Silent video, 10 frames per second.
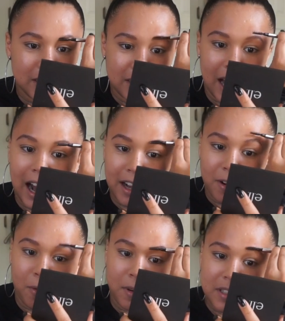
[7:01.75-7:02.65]
entire
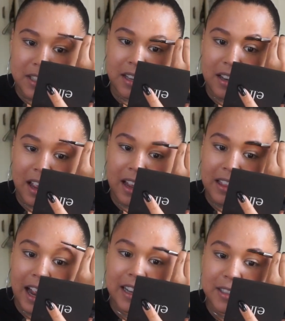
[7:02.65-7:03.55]
quarantine. Like,
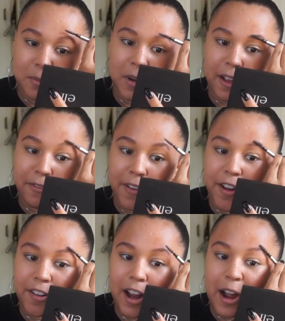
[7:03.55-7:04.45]
that is what I
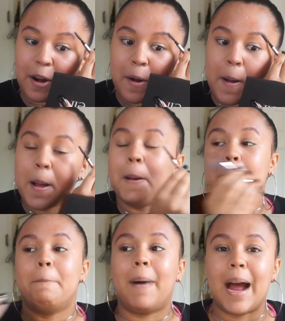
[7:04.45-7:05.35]
figured out.
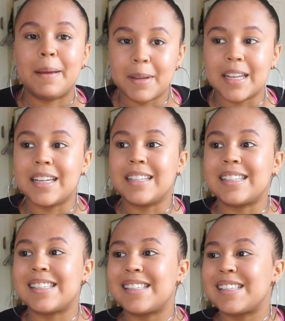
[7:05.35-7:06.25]
My
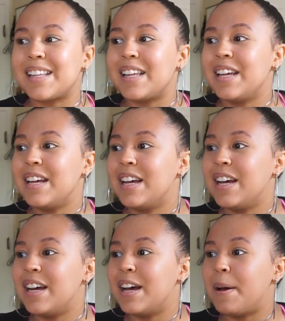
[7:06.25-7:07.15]
biggest
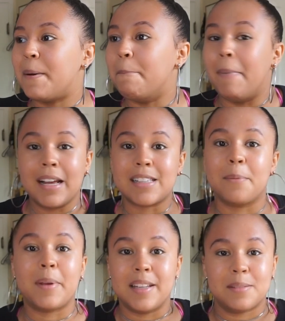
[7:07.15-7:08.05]
mess
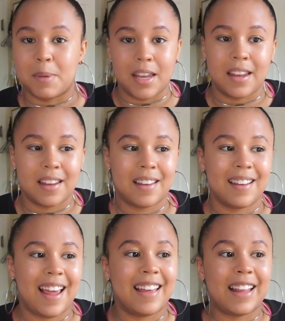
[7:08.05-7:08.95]
up is me.
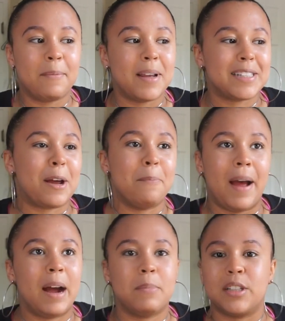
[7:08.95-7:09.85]
And that may sound
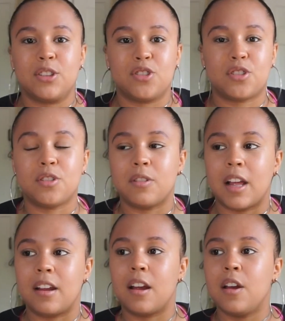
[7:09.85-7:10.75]
bad, but it's true.
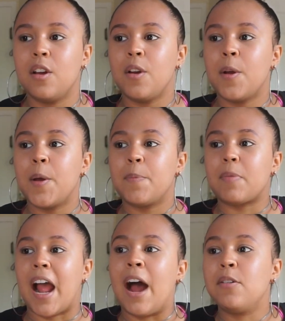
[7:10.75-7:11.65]
Like,
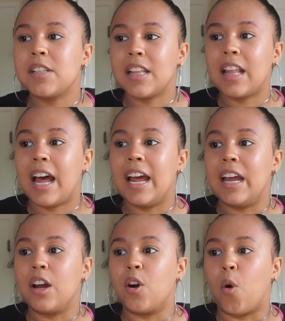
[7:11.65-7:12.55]
how is it that
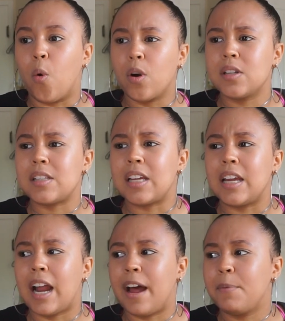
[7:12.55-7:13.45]
in
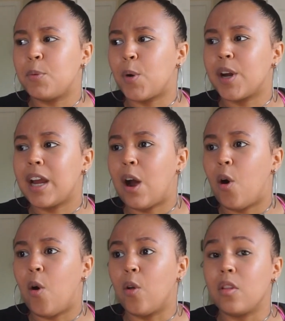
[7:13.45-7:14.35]
quarantine I've been working
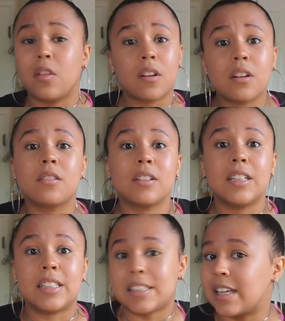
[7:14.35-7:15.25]
out
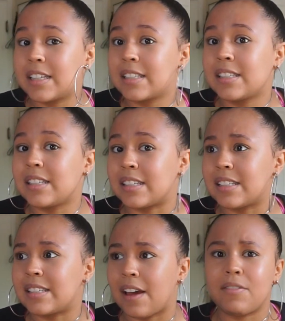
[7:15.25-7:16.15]
literally 6 to
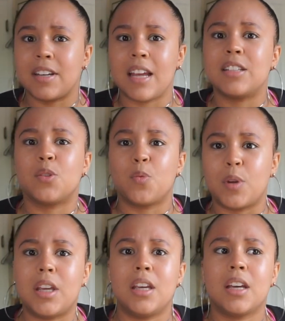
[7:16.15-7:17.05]
7 days a
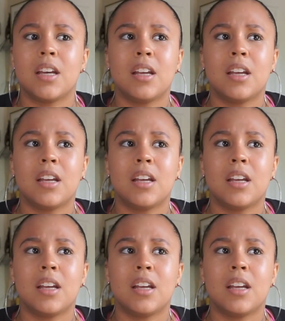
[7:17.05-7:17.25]
week,